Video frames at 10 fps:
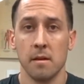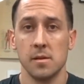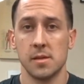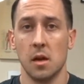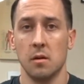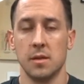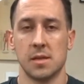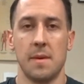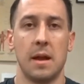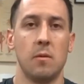So it
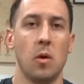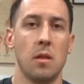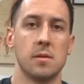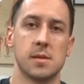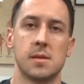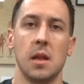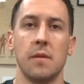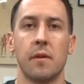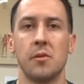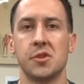doesn't matter whether it's a
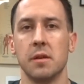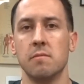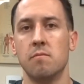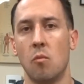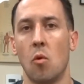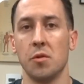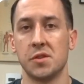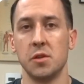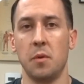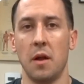sitting version or the
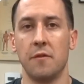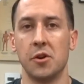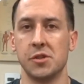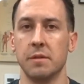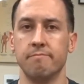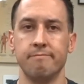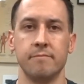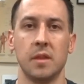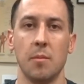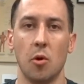supine version,
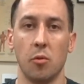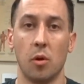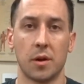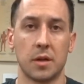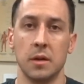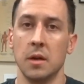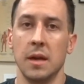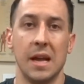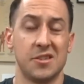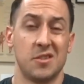they both work.
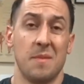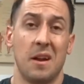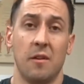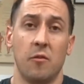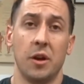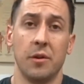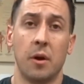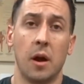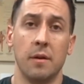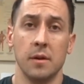It's just a matter of where you
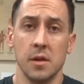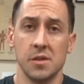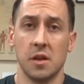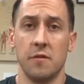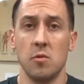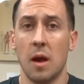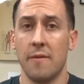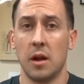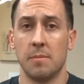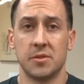are. So if you
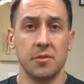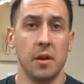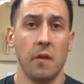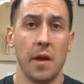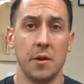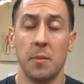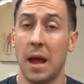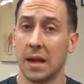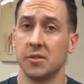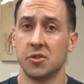have an opportunity to lay on your
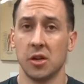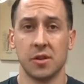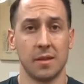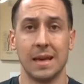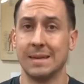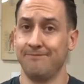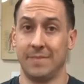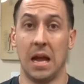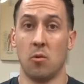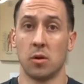back and stretch like
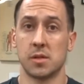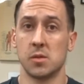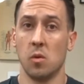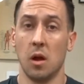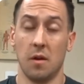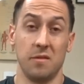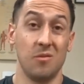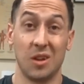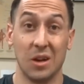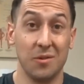that, that works as well. If
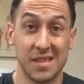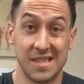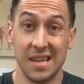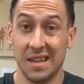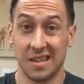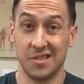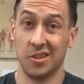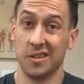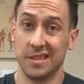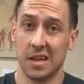you can only sit because
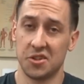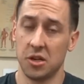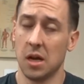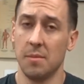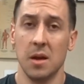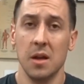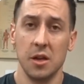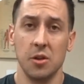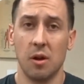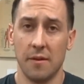you're at a desk job,
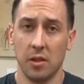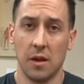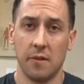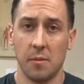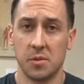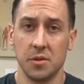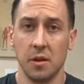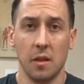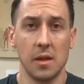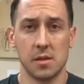you don't have a lot of
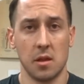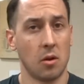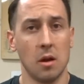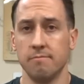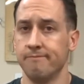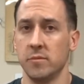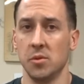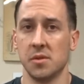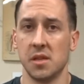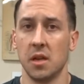opportunity to lay on the ground,
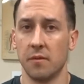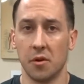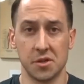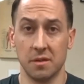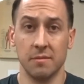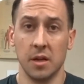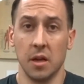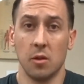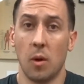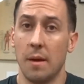do the sitting version.
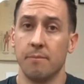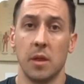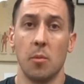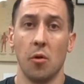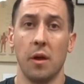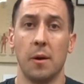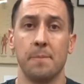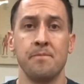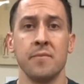Either way, they both help.